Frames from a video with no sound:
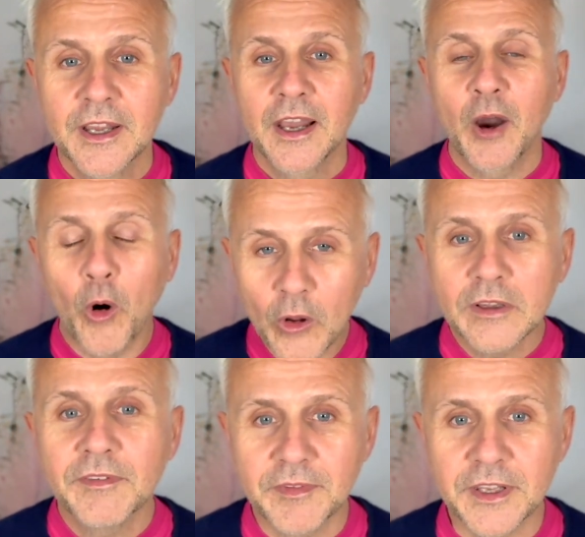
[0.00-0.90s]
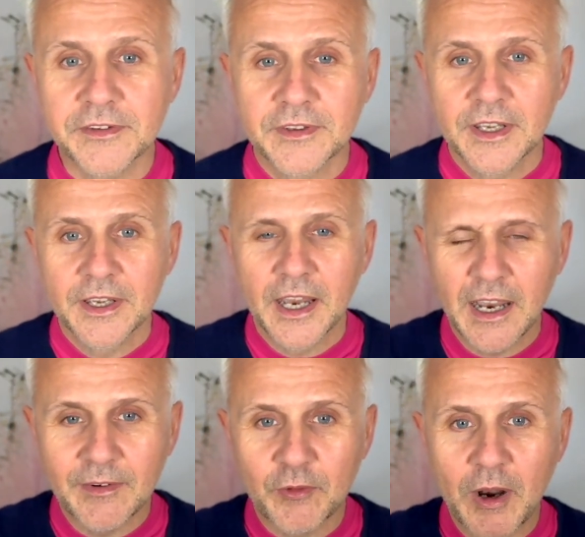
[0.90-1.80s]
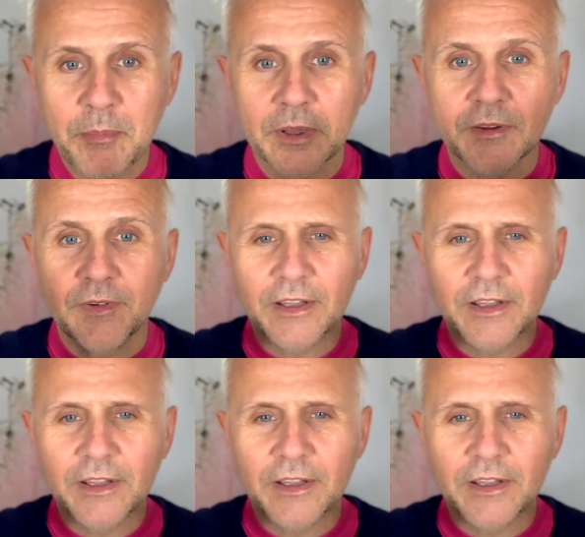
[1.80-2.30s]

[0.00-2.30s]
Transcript: all of these have a ripple effect.